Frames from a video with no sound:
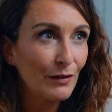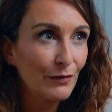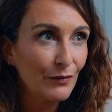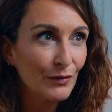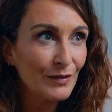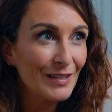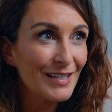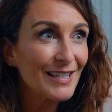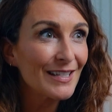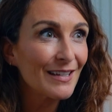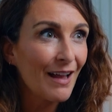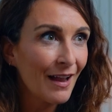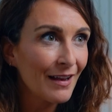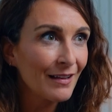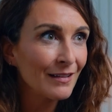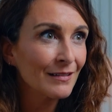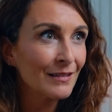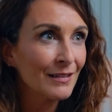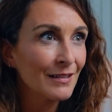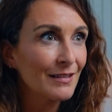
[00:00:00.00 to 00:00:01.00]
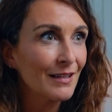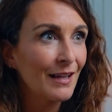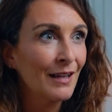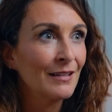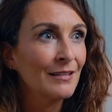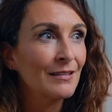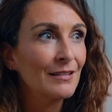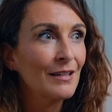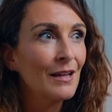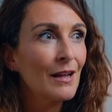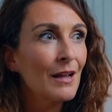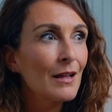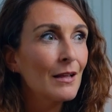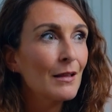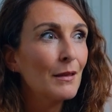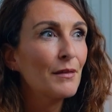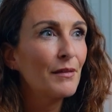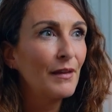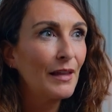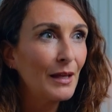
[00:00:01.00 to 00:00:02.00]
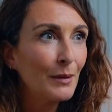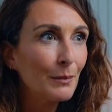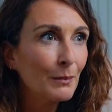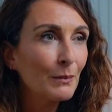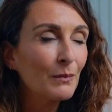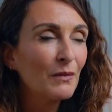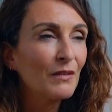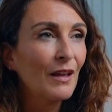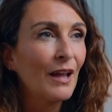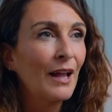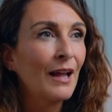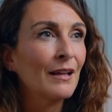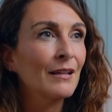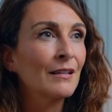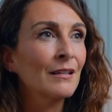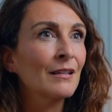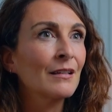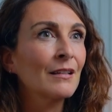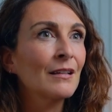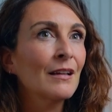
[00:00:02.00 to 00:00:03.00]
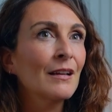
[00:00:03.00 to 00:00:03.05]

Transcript: different styles and themes and